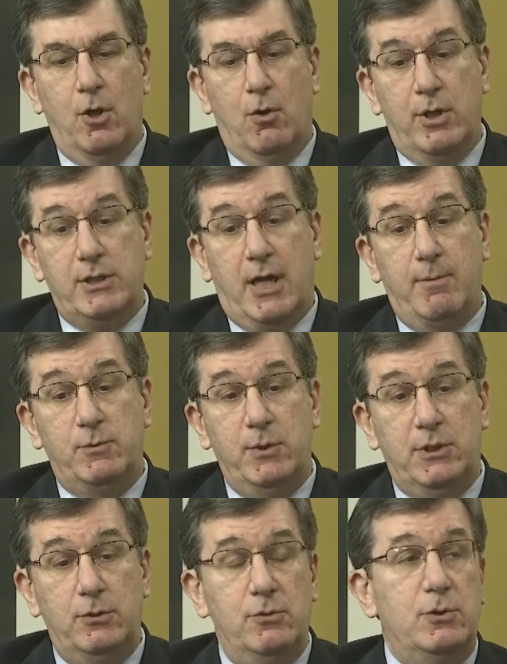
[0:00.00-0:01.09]
or at times we
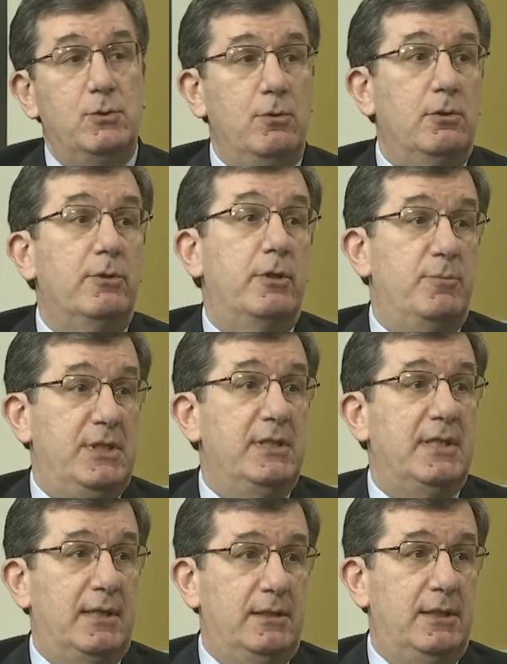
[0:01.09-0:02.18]
can use nuclear imaging
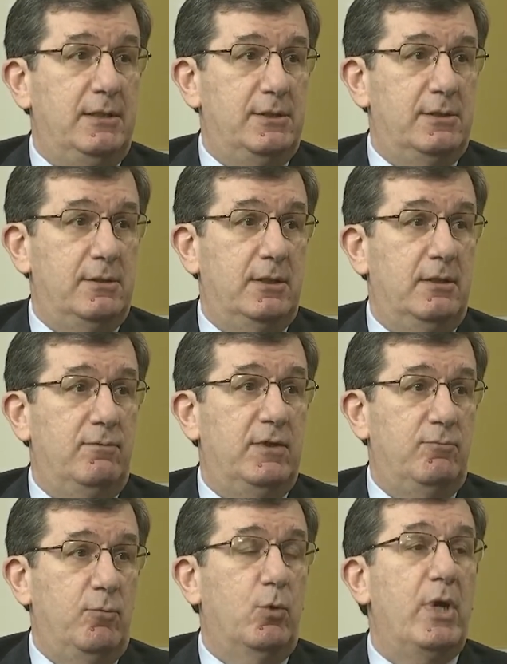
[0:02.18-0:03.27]
techniques to give
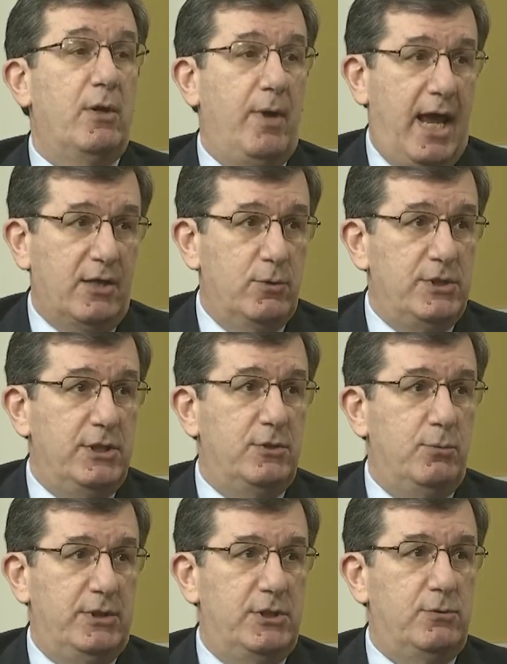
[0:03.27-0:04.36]
even greater accuracy
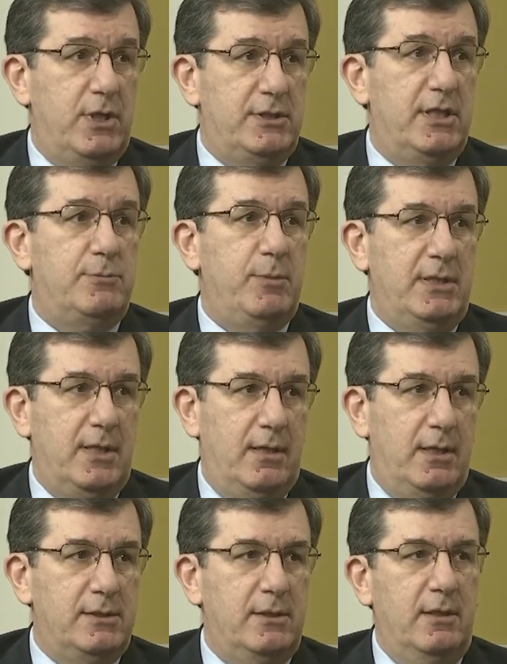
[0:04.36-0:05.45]
to what the stress test may tell
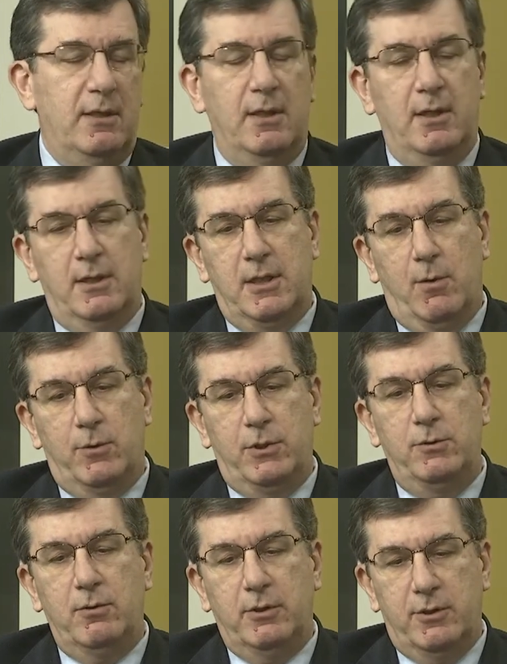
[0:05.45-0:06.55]
us. Mm -hmm. Now with the
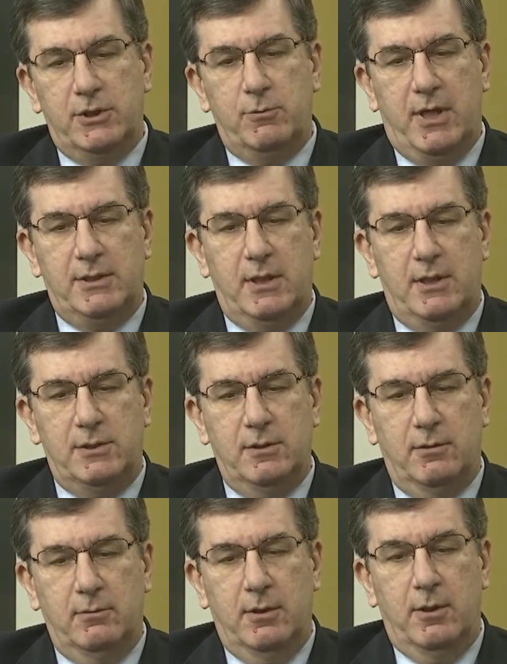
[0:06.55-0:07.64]
nuclear stress test,
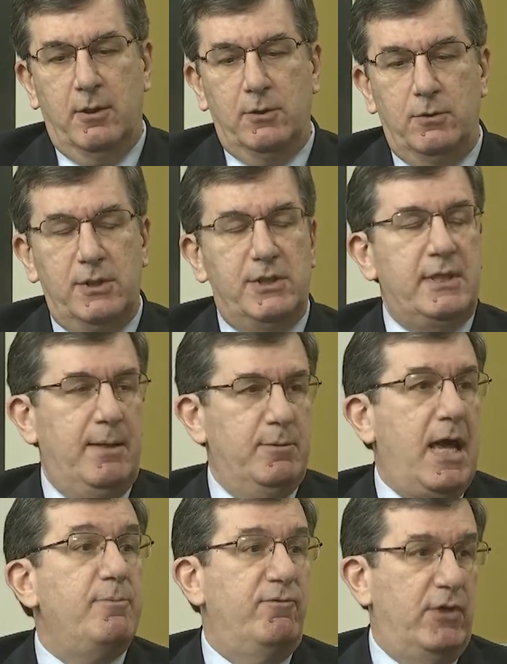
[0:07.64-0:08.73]
you'll do the same
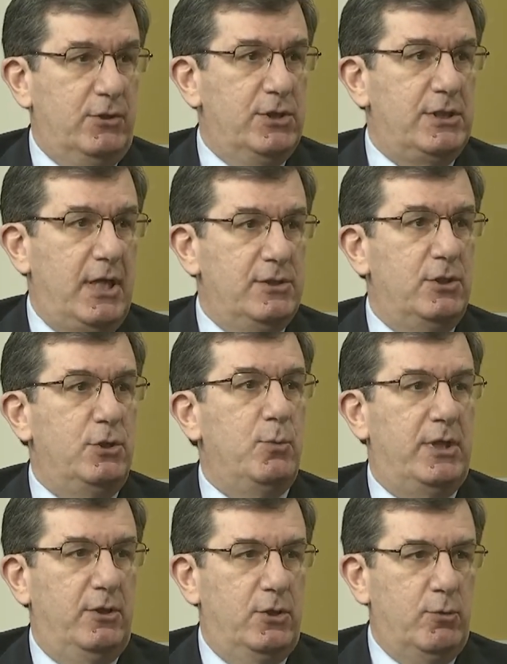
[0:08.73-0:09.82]
type of exercise that you
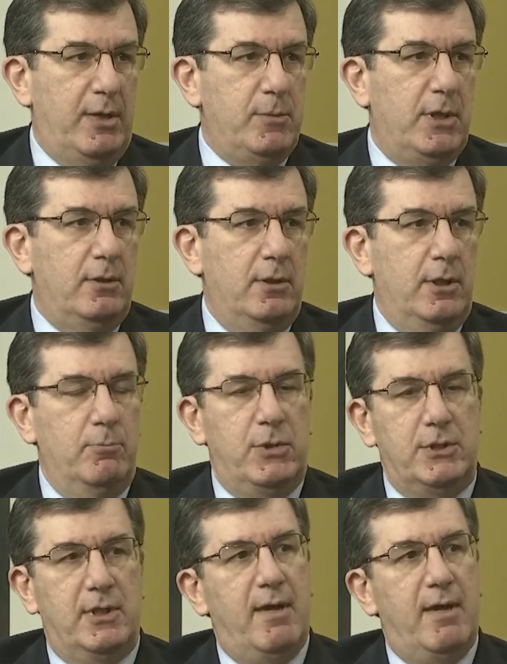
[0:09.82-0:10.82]
would on a treadmill, but you'll